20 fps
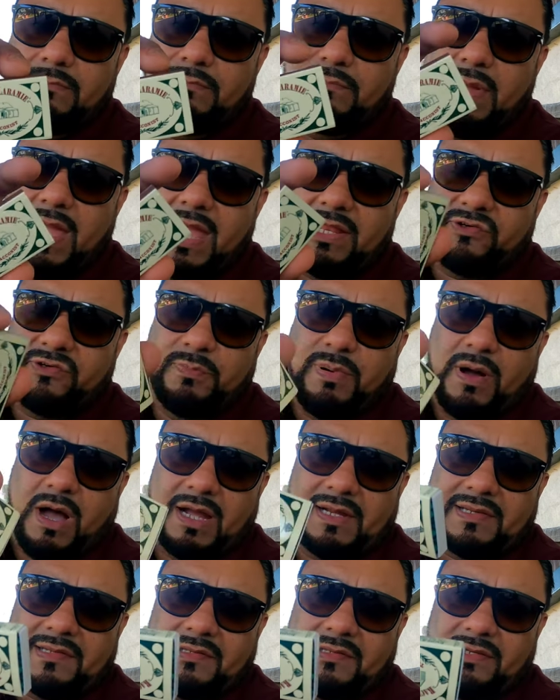
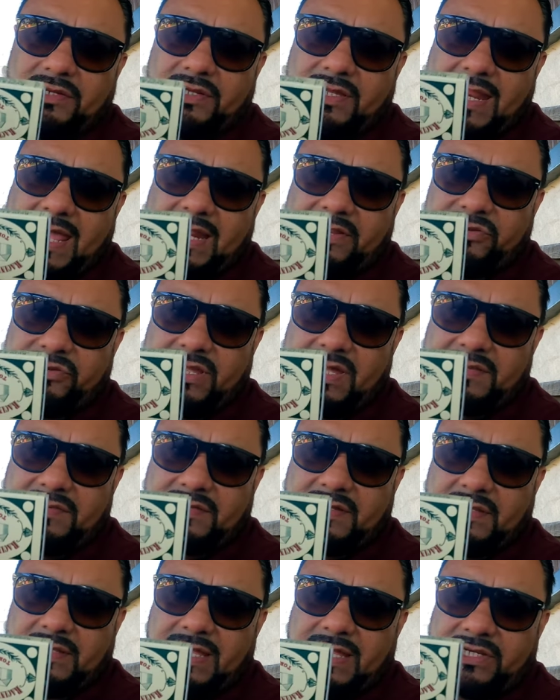matchbox. You can add it to your
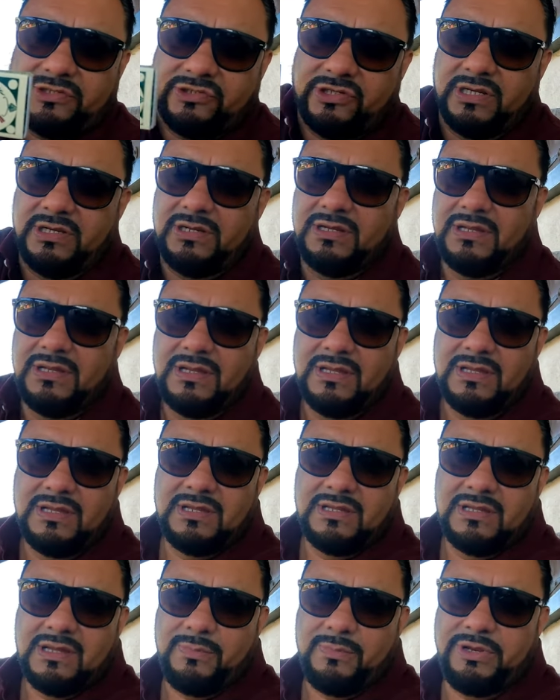guys' collection.
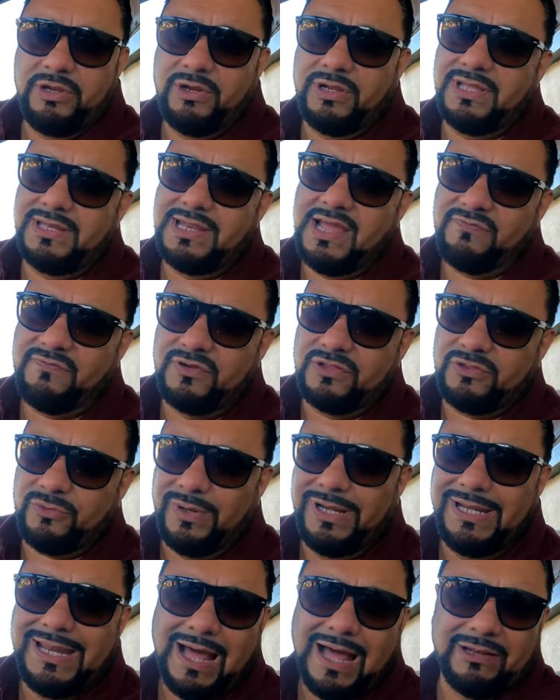I mean, you're getting that for
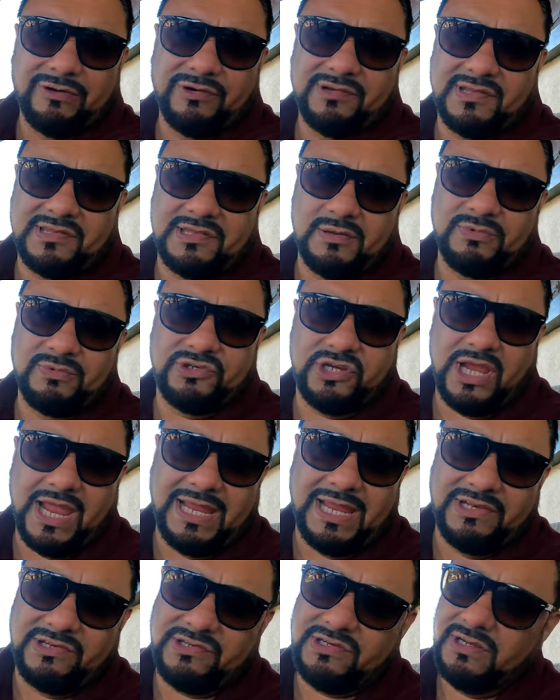$3 and some
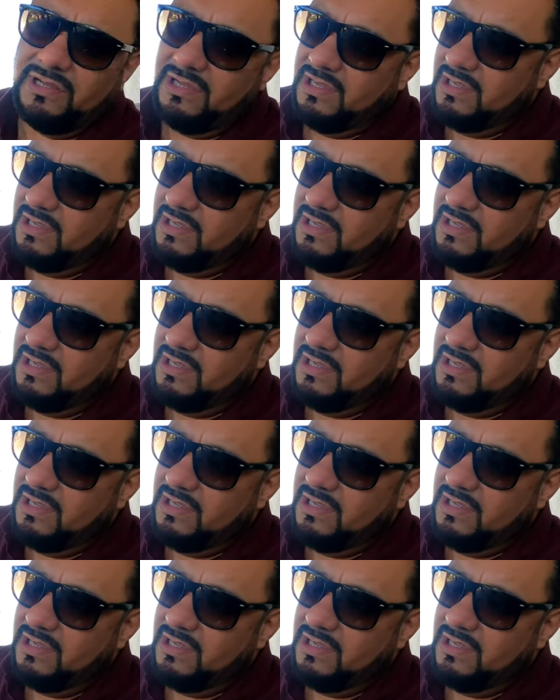change.